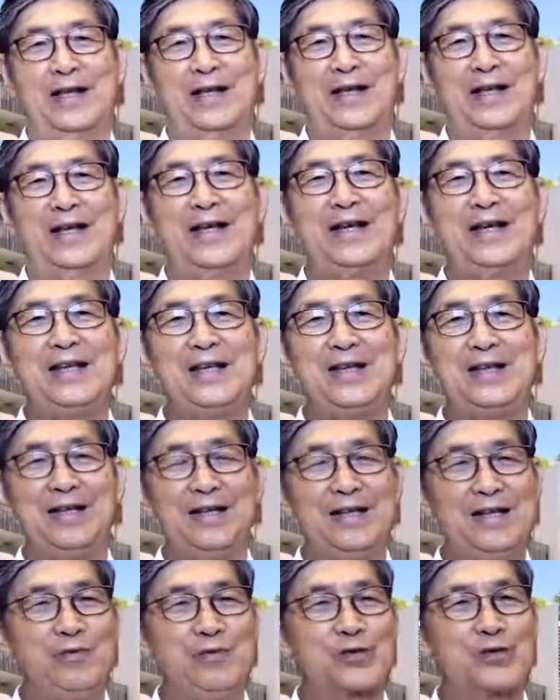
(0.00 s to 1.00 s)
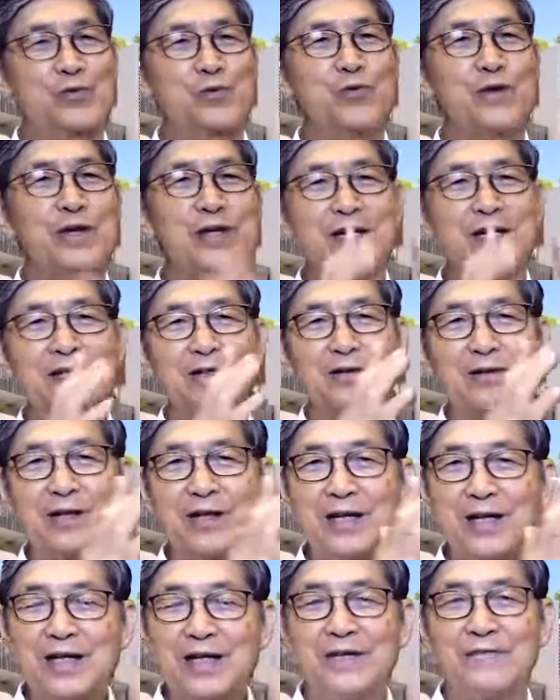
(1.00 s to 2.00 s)
He was willing to
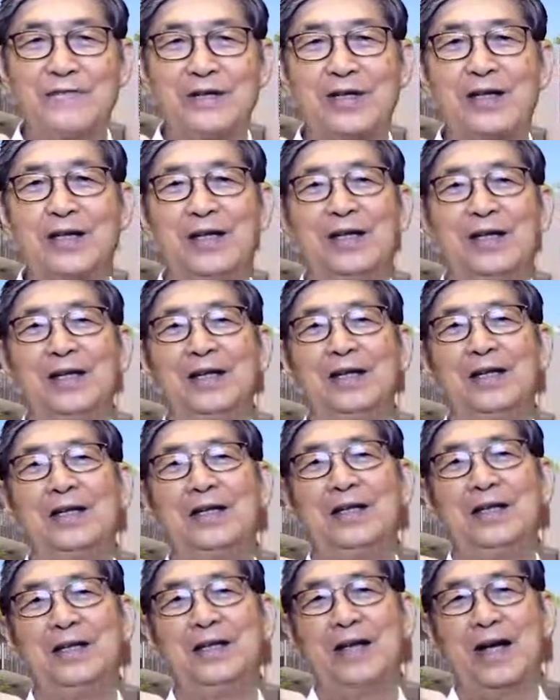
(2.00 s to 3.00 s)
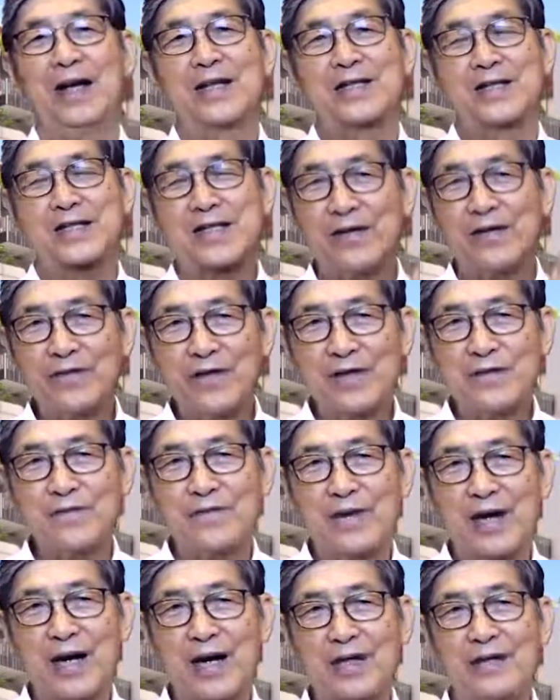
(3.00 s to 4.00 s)
leave at
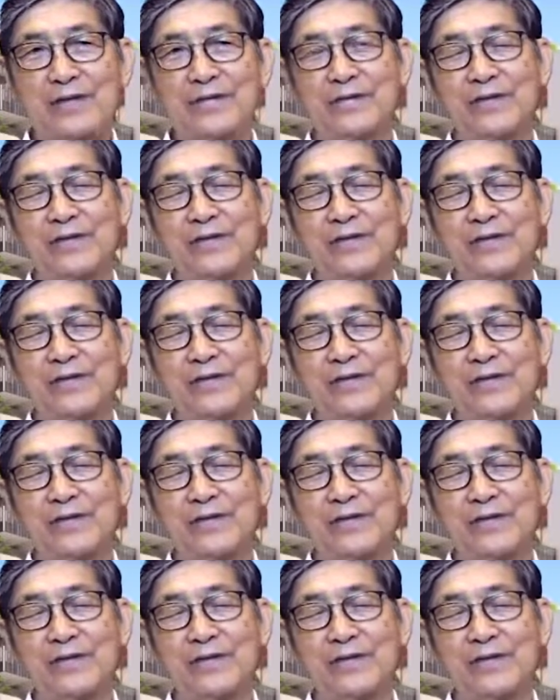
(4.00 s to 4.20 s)
75,